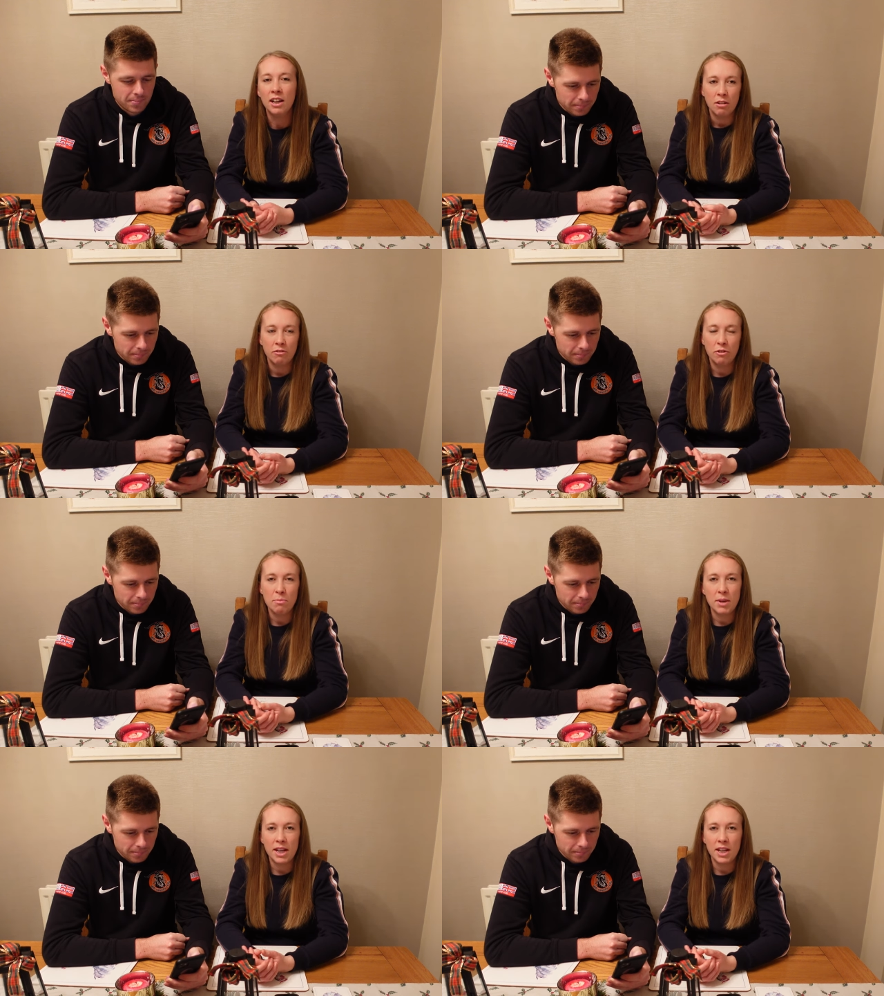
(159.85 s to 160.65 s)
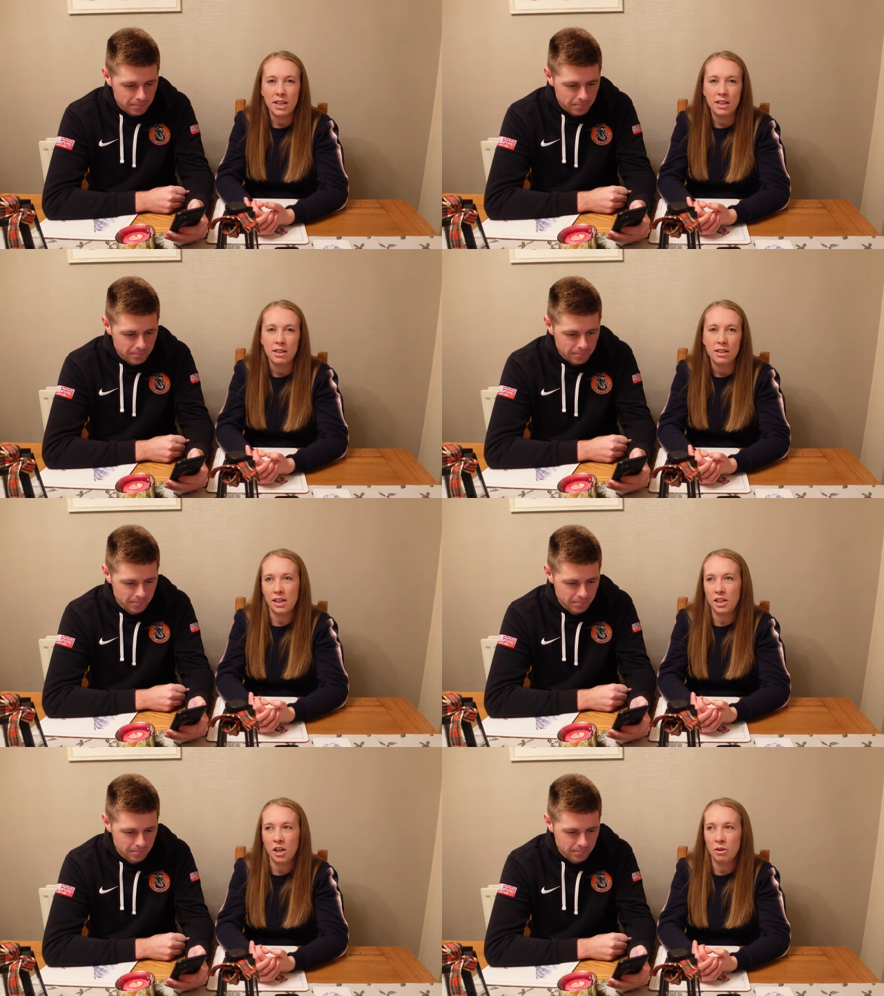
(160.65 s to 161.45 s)
Speaker 1: For me, you
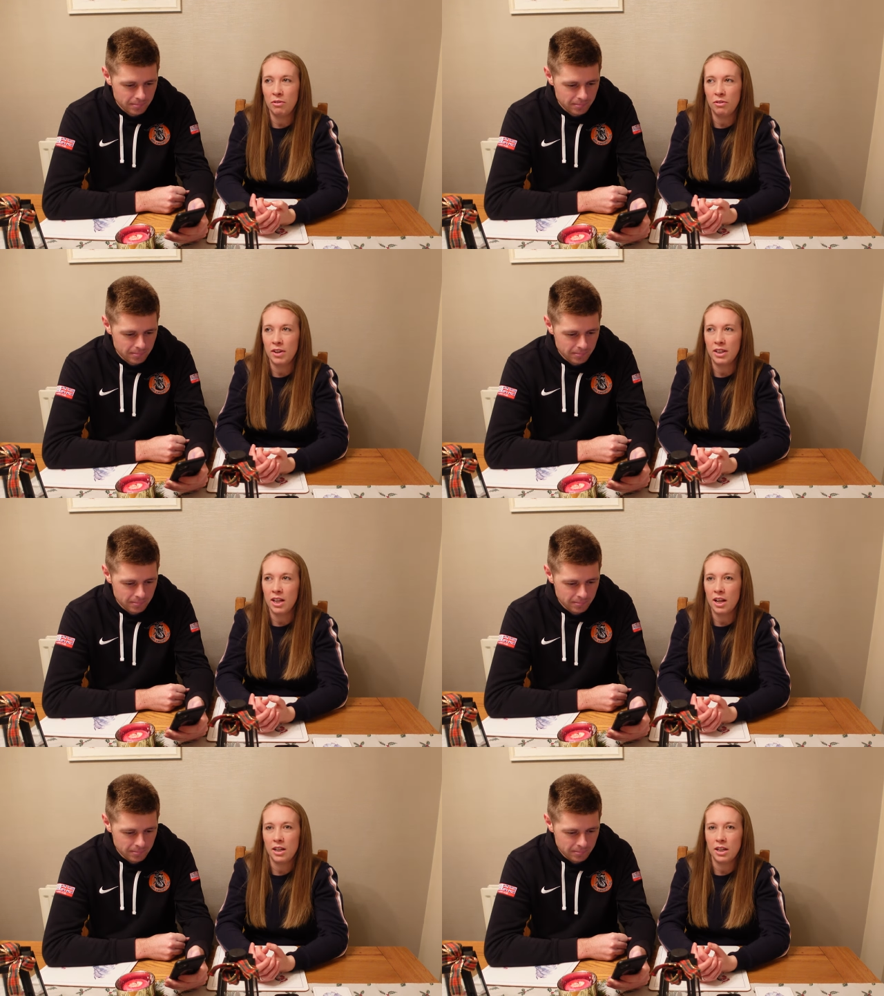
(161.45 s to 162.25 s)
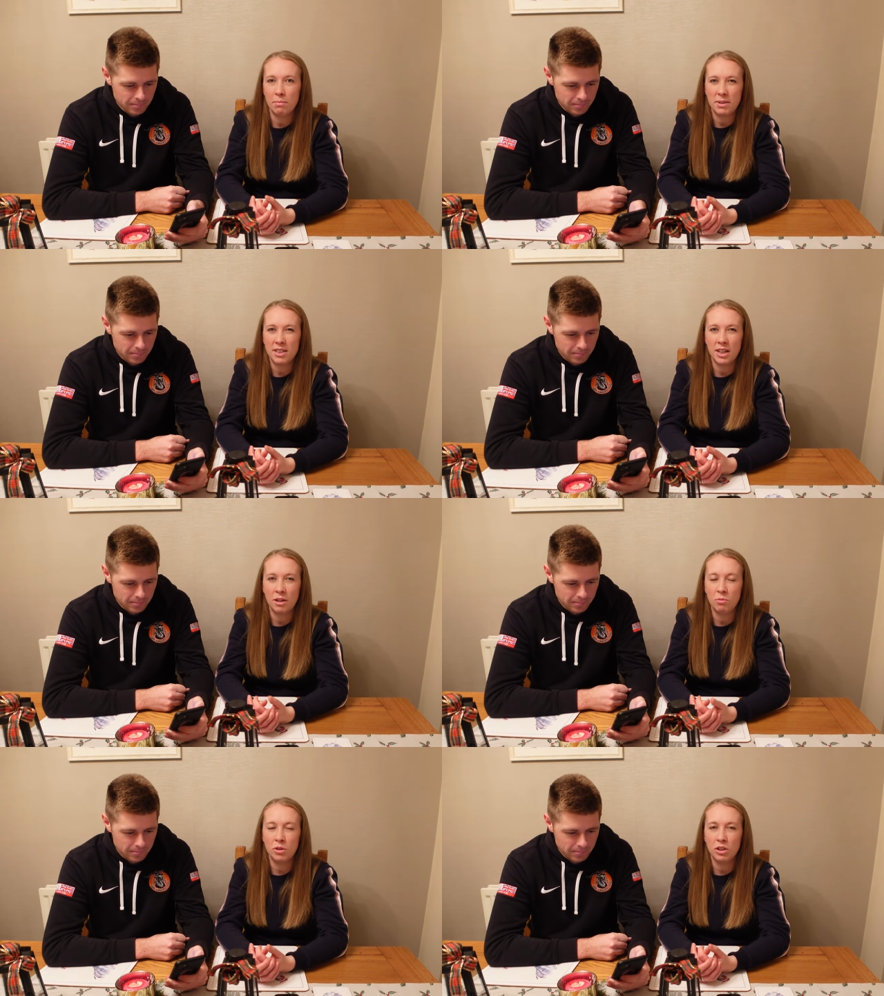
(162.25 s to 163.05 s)
know, if I've had like a busy day at
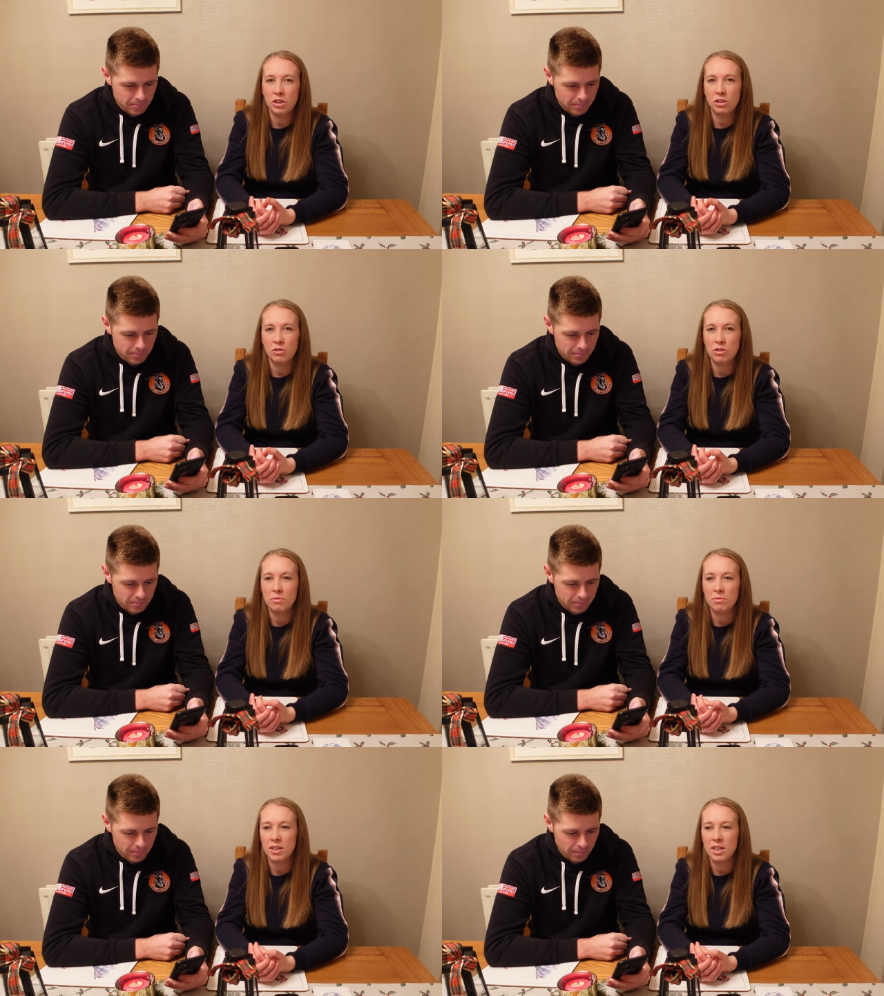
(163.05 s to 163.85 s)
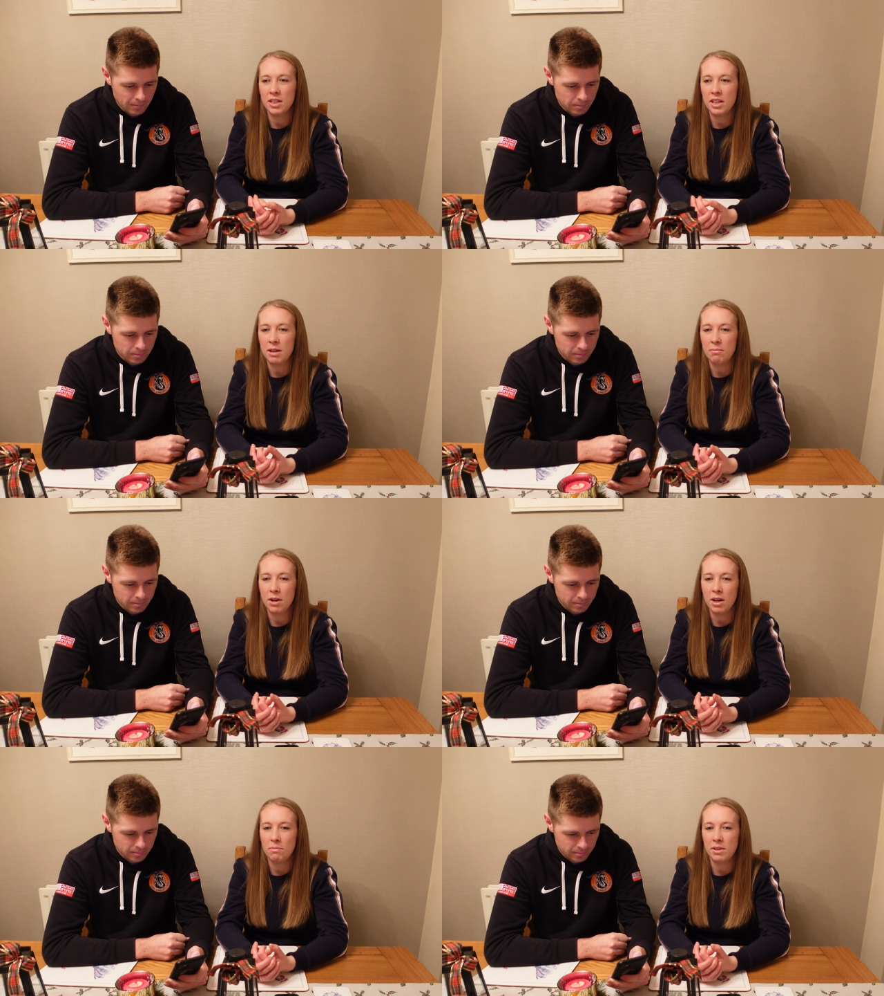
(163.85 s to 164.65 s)
work or something, it
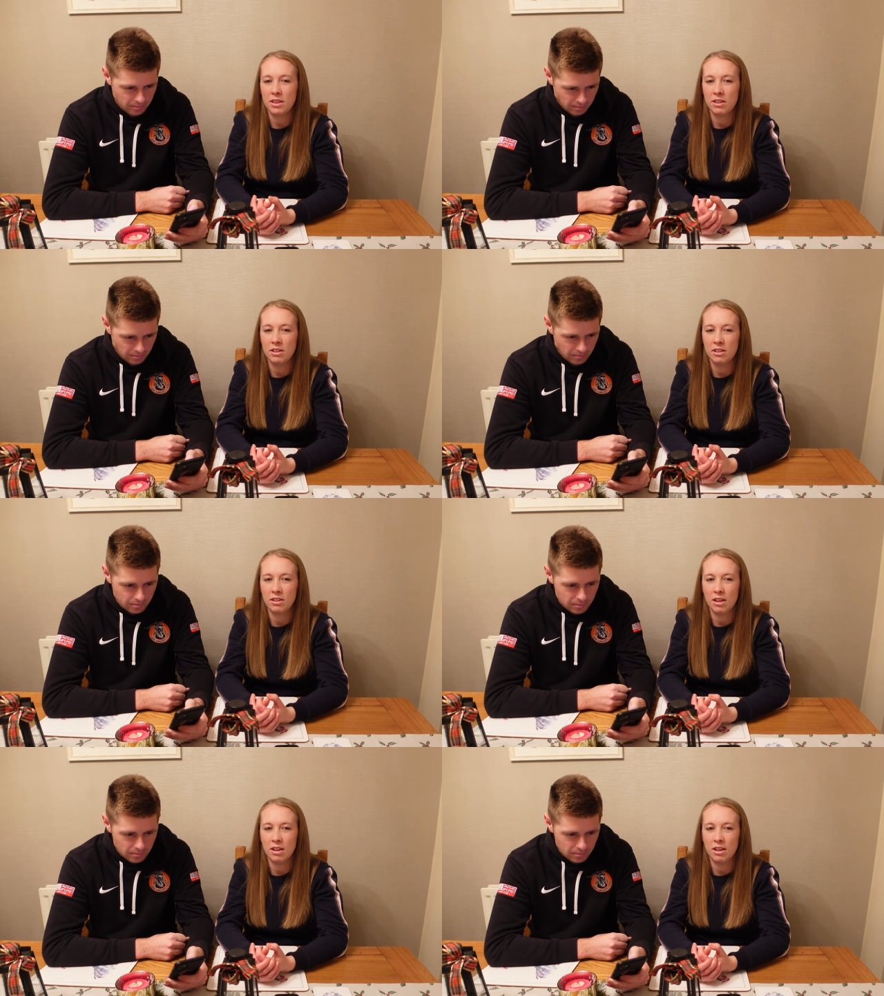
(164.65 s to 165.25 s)
might be that